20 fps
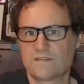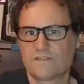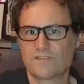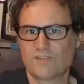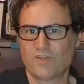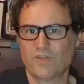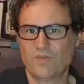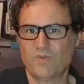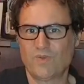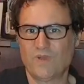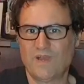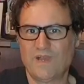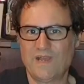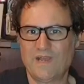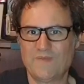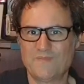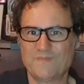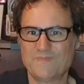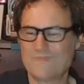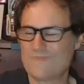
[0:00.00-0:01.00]

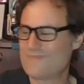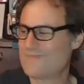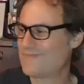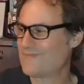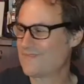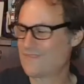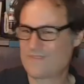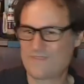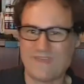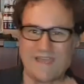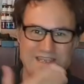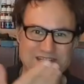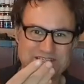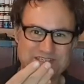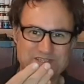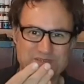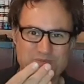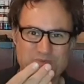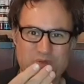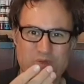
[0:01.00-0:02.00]
So
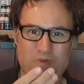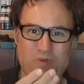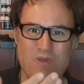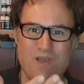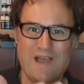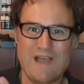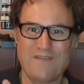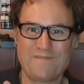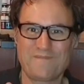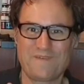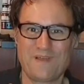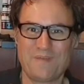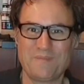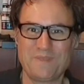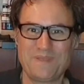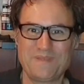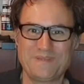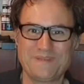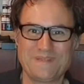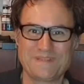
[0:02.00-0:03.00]
thanks to my wife. I
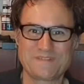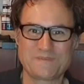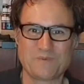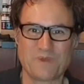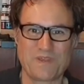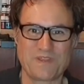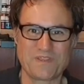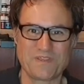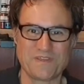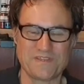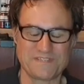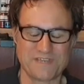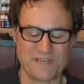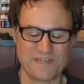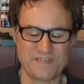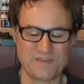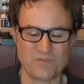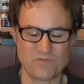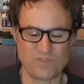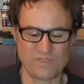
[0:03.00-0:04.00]
mean, it's one of those,
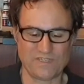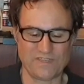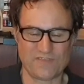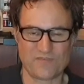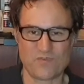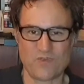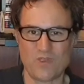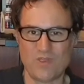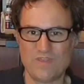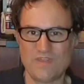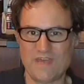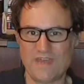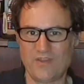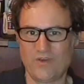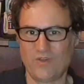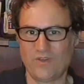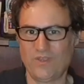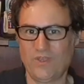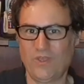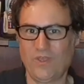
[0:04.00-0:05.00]
I did really throw
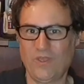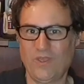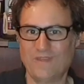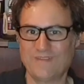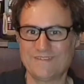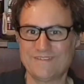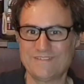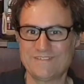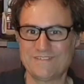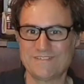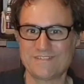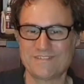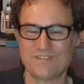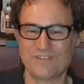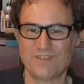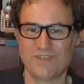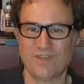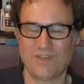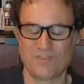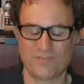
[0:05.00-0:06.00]
that on her just
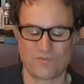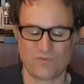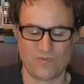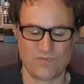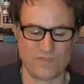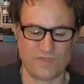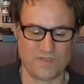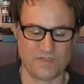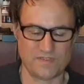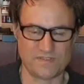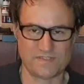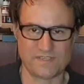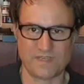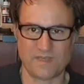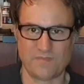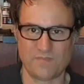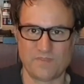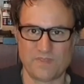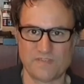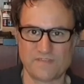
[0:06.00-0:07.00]
to go through those
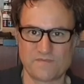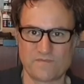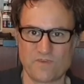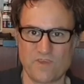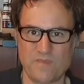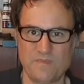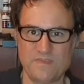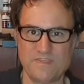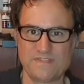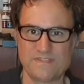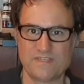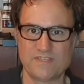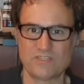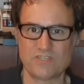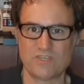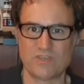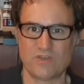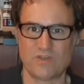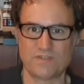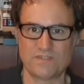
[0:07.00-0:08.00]
freebies that
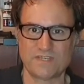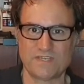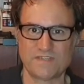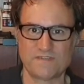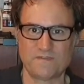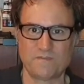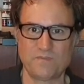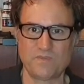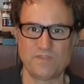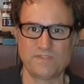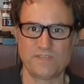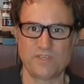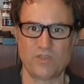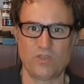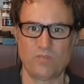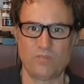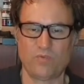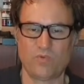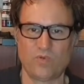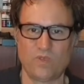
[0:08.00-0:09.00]
she got just from using
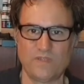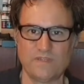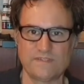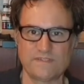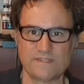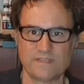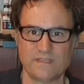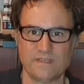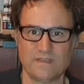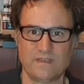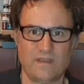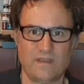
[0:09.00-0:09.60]
her points.